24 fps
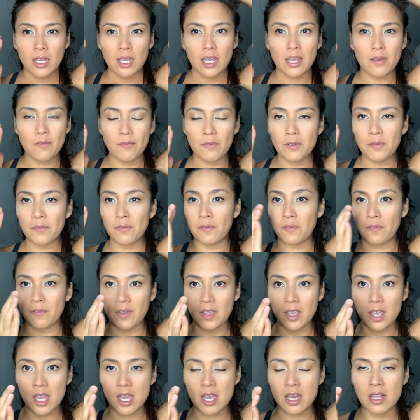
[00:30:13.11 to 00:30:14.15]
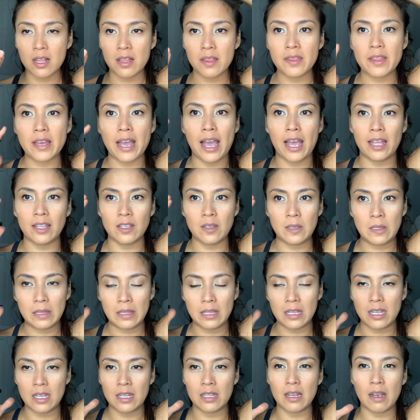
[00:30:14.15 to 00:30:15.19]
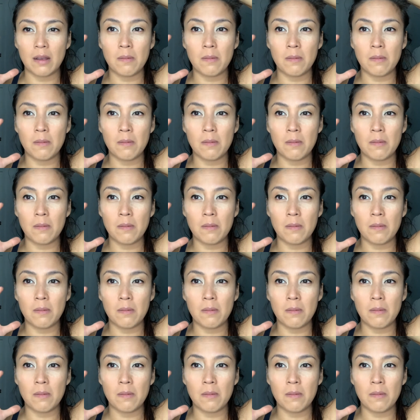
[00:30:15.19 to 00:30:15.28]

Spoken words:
If you feel that you need